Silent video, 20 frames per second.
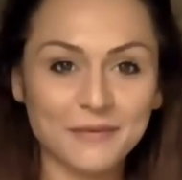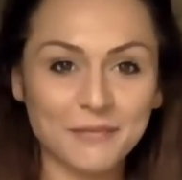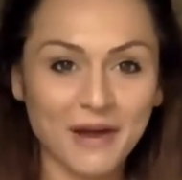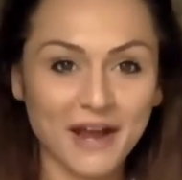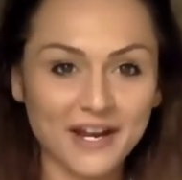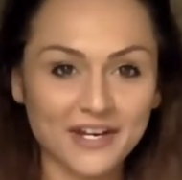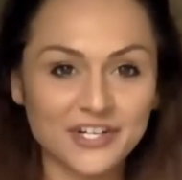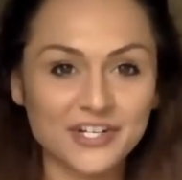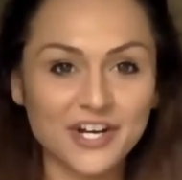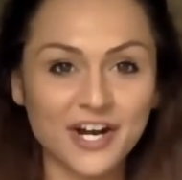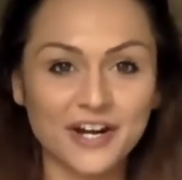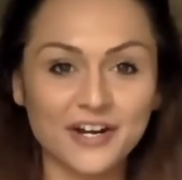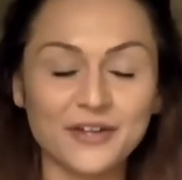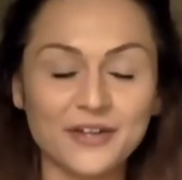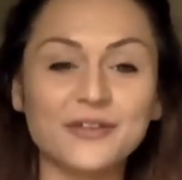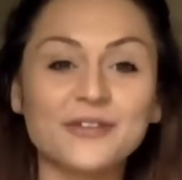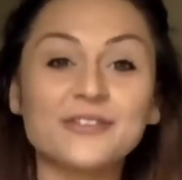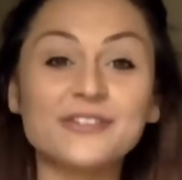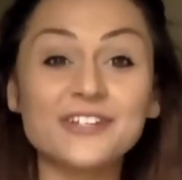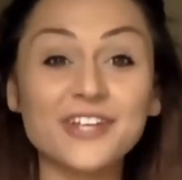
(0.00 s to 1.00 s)
my
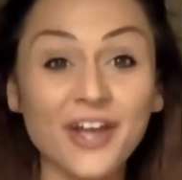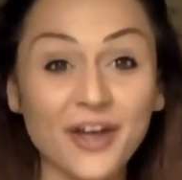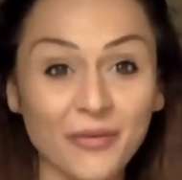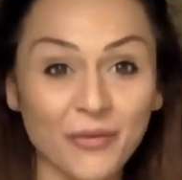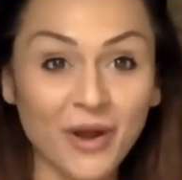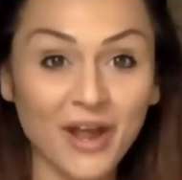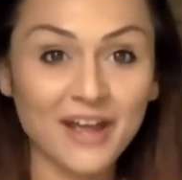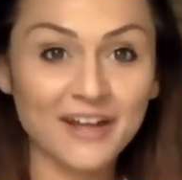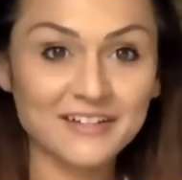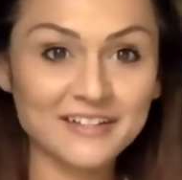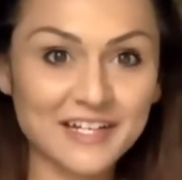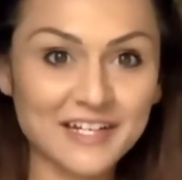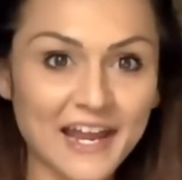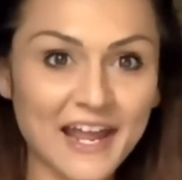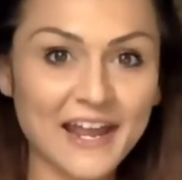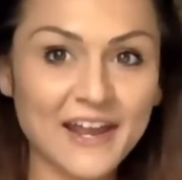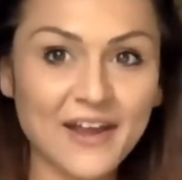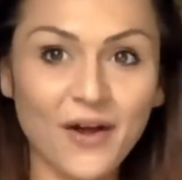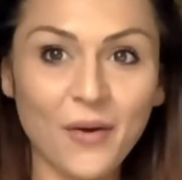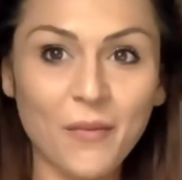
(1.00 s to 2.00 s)
channel. So
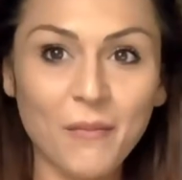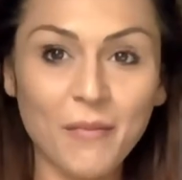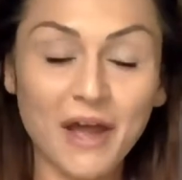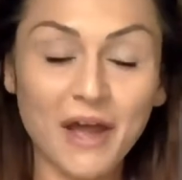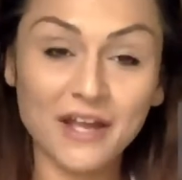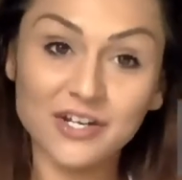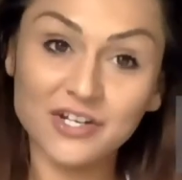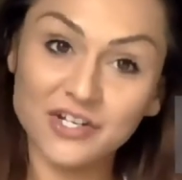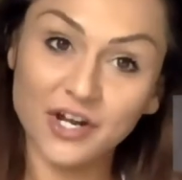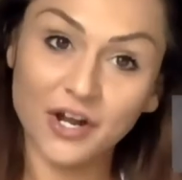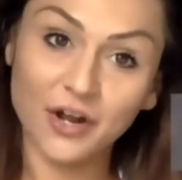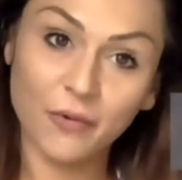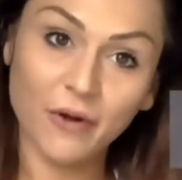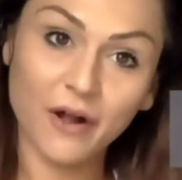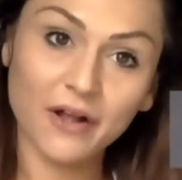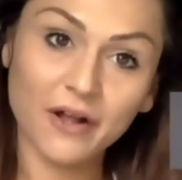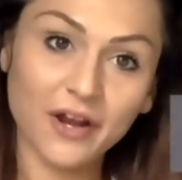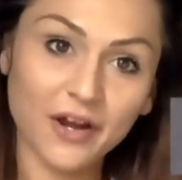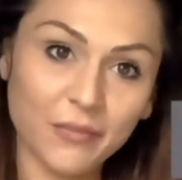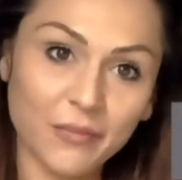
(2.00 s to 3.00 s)
today on my show
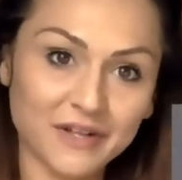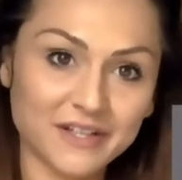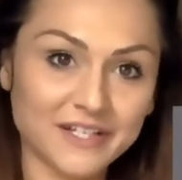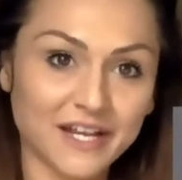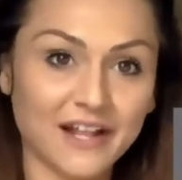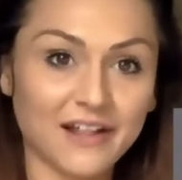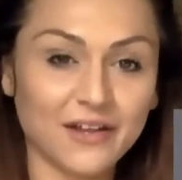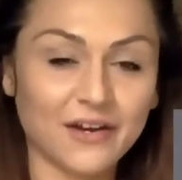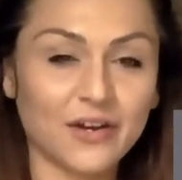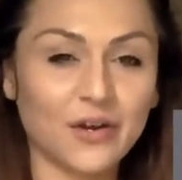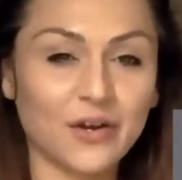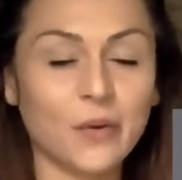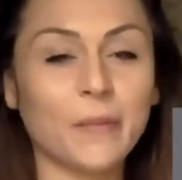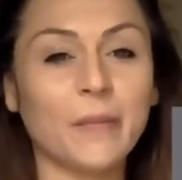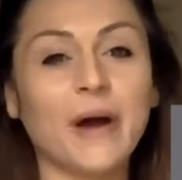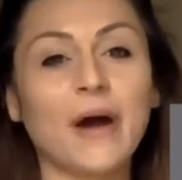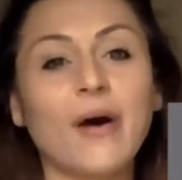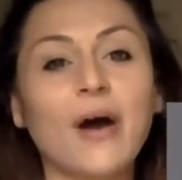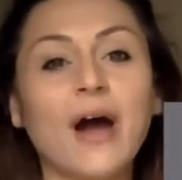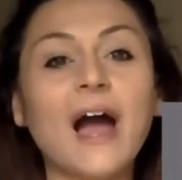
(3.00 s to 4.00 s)
I'm going to be telling you
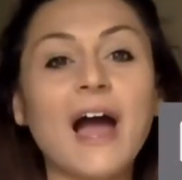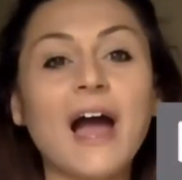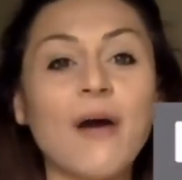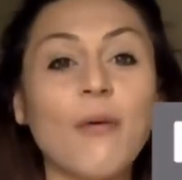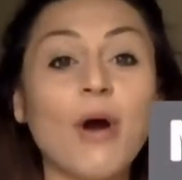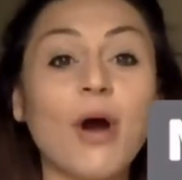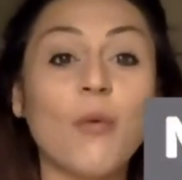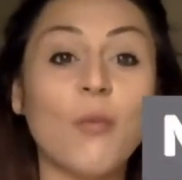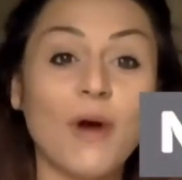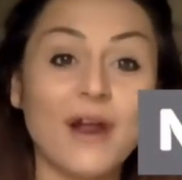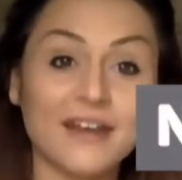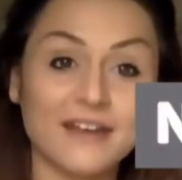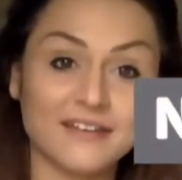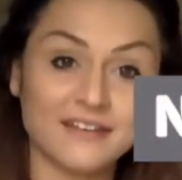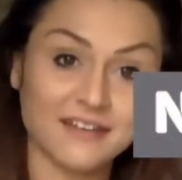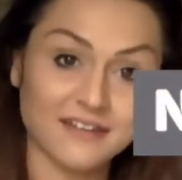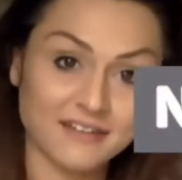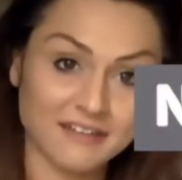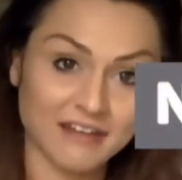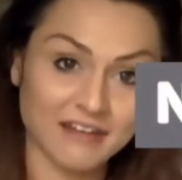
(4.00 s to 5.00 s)
about how I went
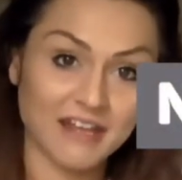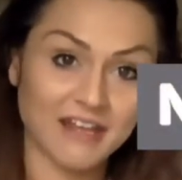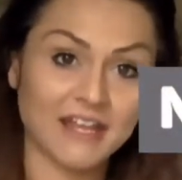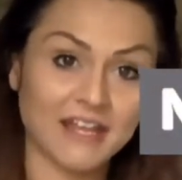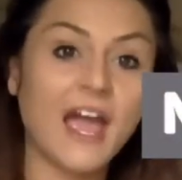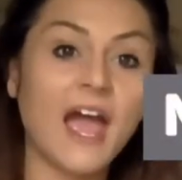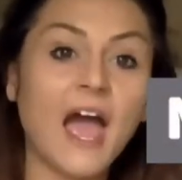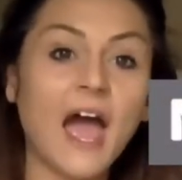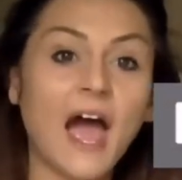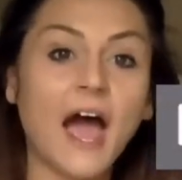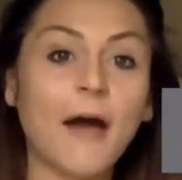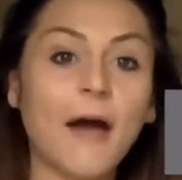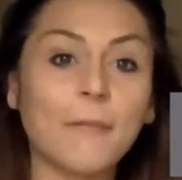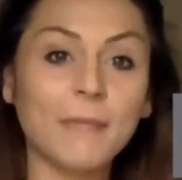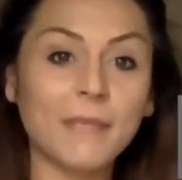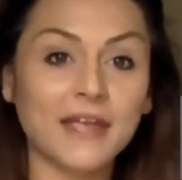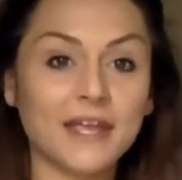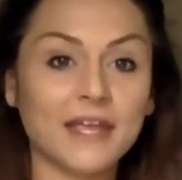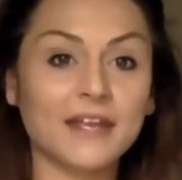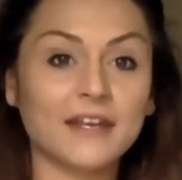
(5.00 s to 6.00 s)
to see a
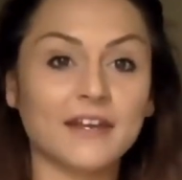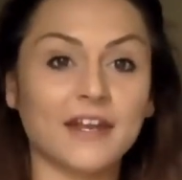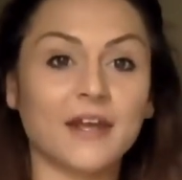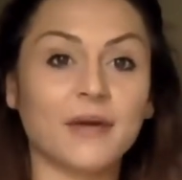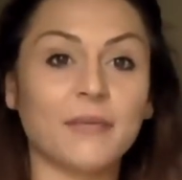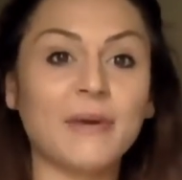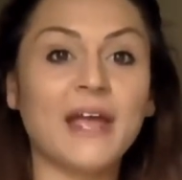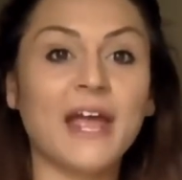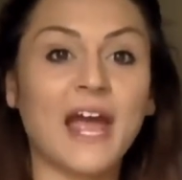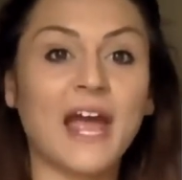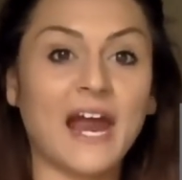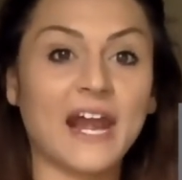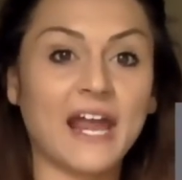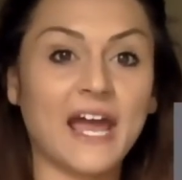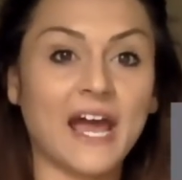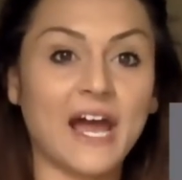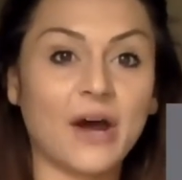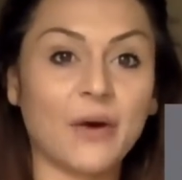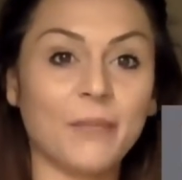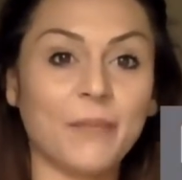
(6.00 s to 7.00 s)
medium and
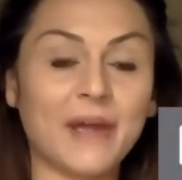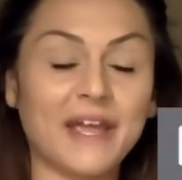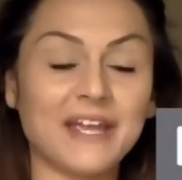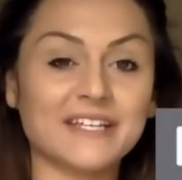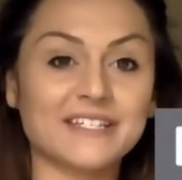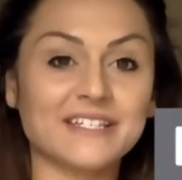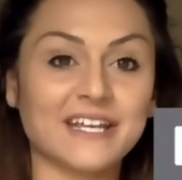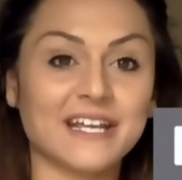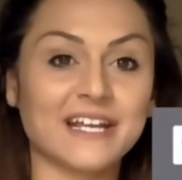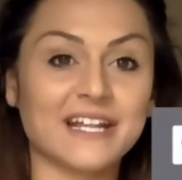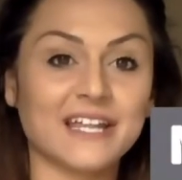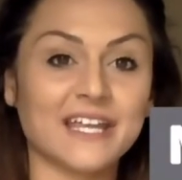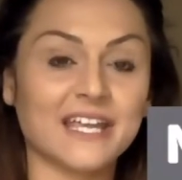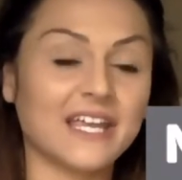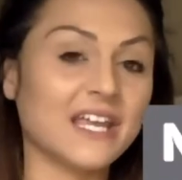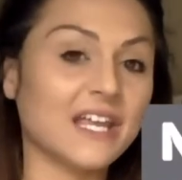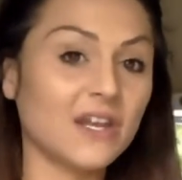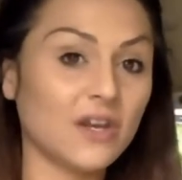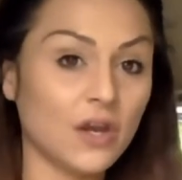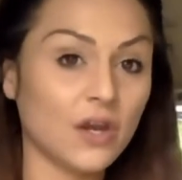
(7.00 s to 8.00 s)
how basically
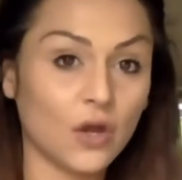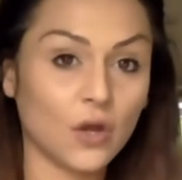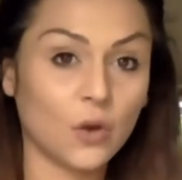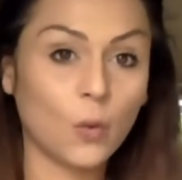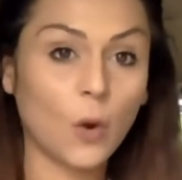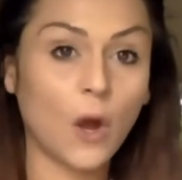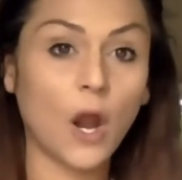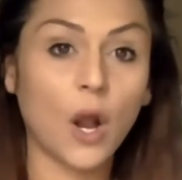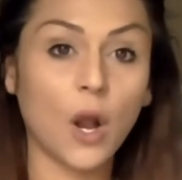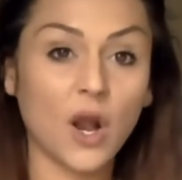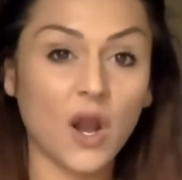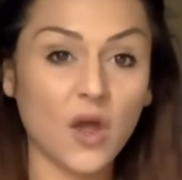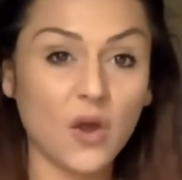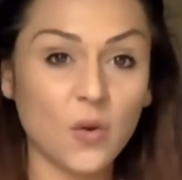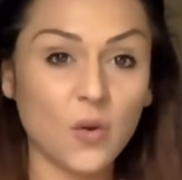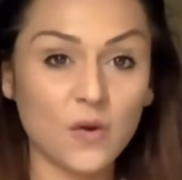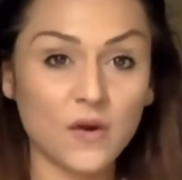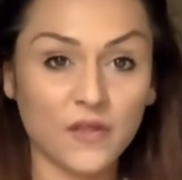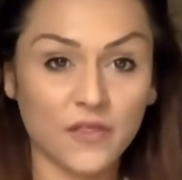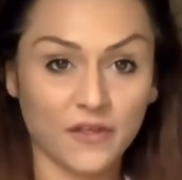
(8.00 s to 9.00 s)
he knew a
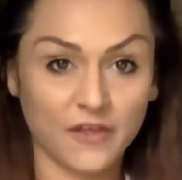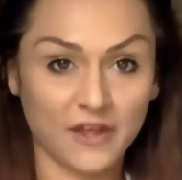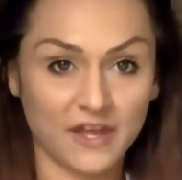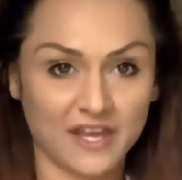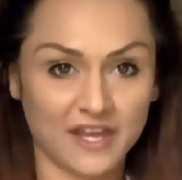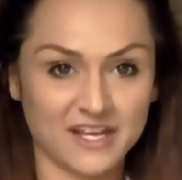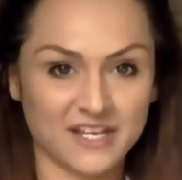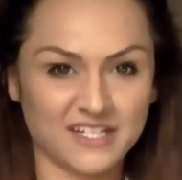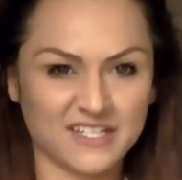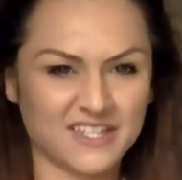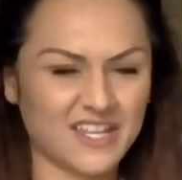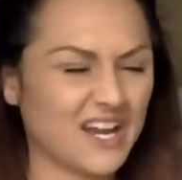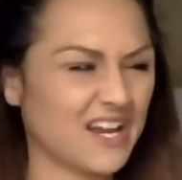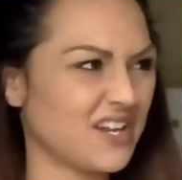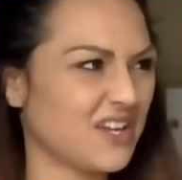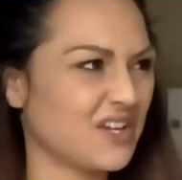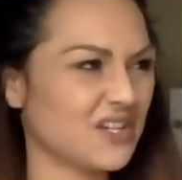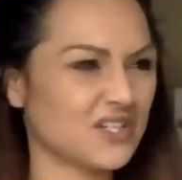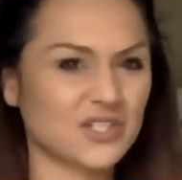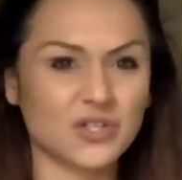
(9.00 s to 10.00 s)
load of things that
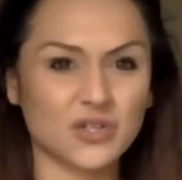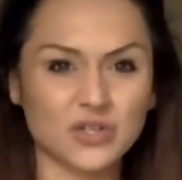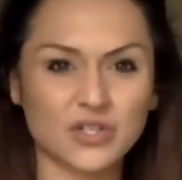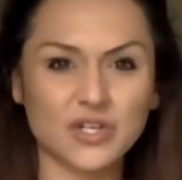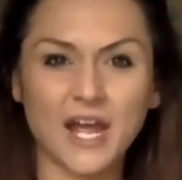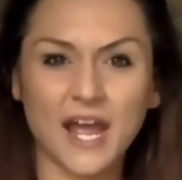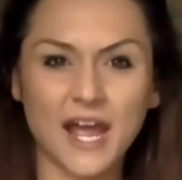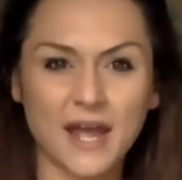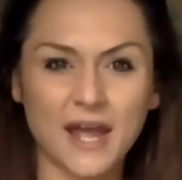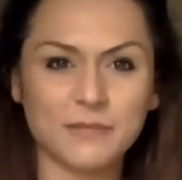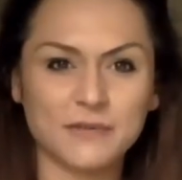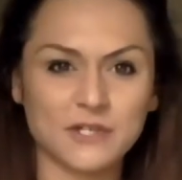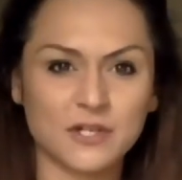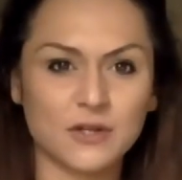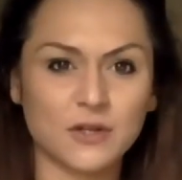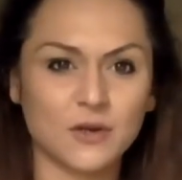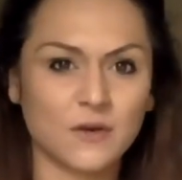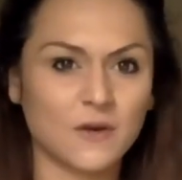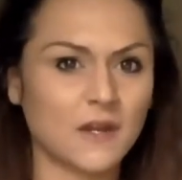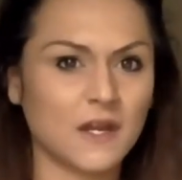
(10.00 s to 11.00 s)
there's just
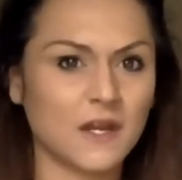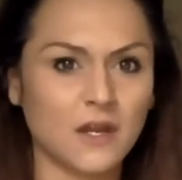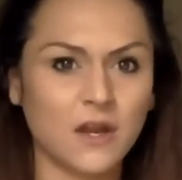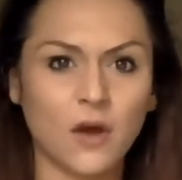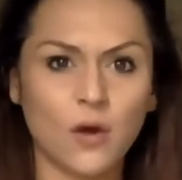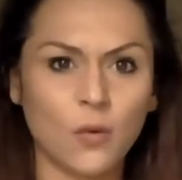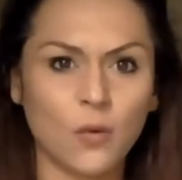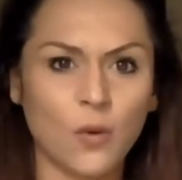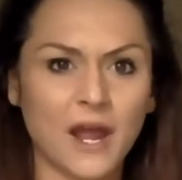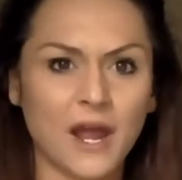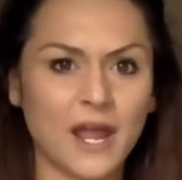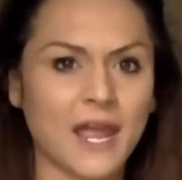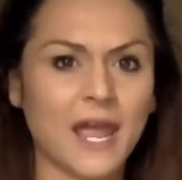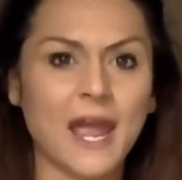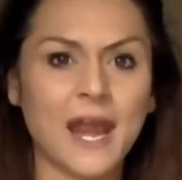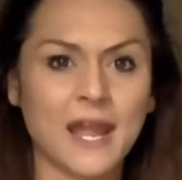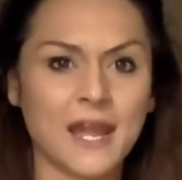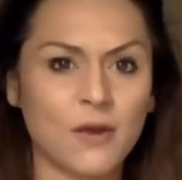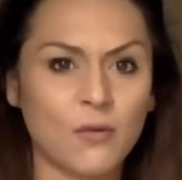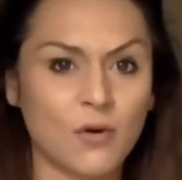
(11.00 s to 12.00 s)
absolutely no way
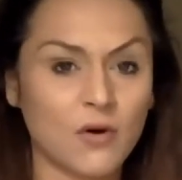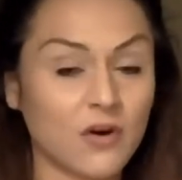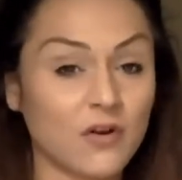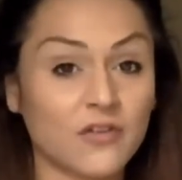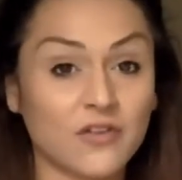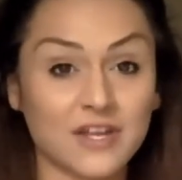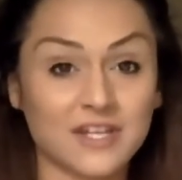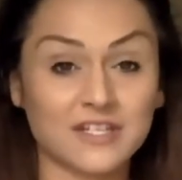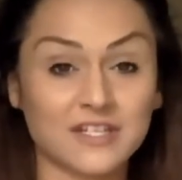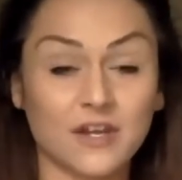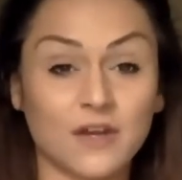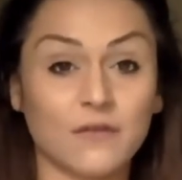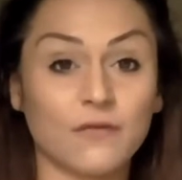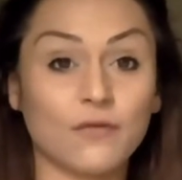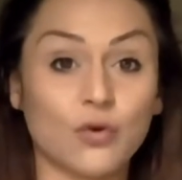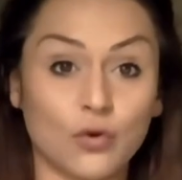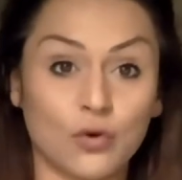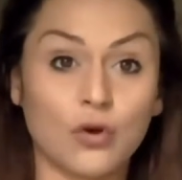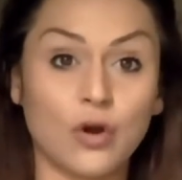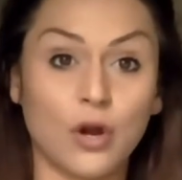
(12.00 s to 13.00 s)
anyone on this earth
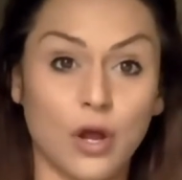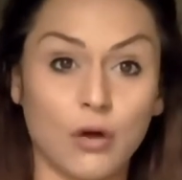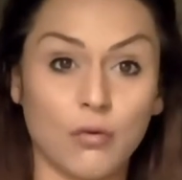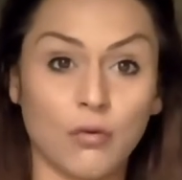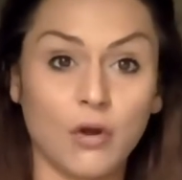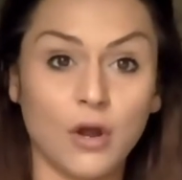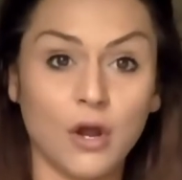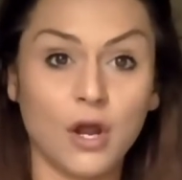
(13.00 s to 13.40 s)
could know